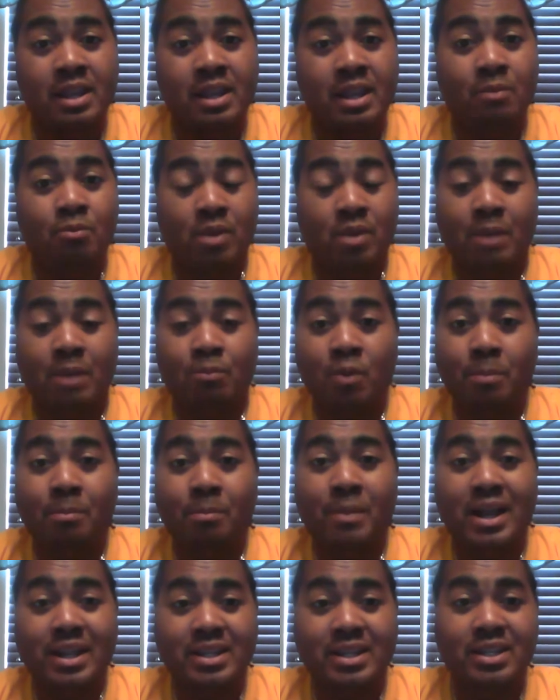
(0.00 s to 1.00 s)
And would I
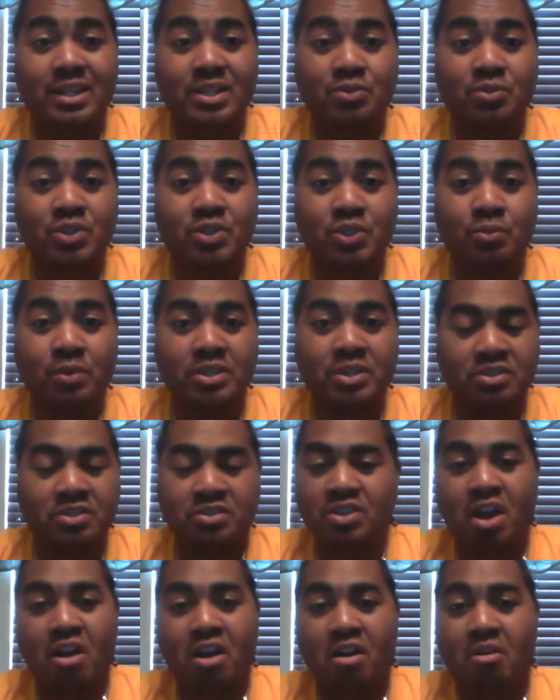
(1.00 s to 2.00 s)
whoop my kids with
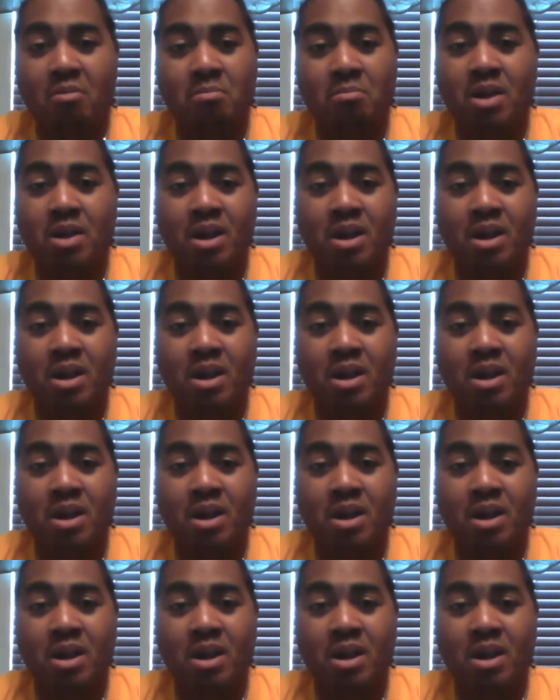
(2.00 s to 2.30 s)
switches? No.